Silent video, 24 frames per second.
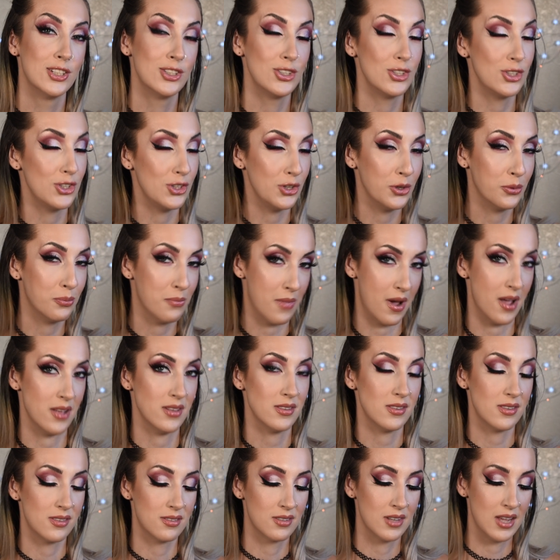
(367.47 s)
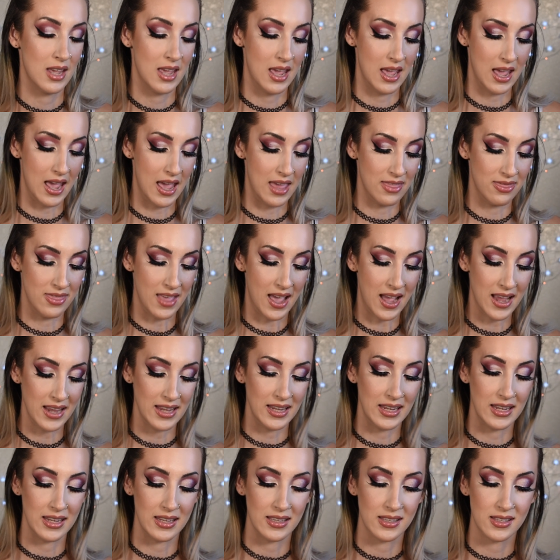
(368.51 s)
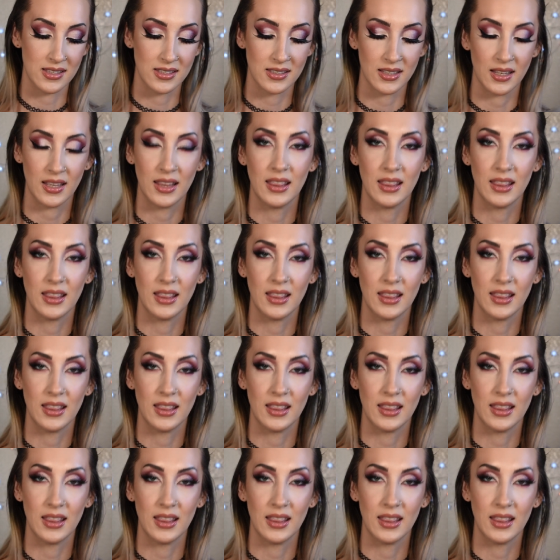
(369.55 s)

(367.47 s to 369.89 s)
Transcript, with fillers: two months and that is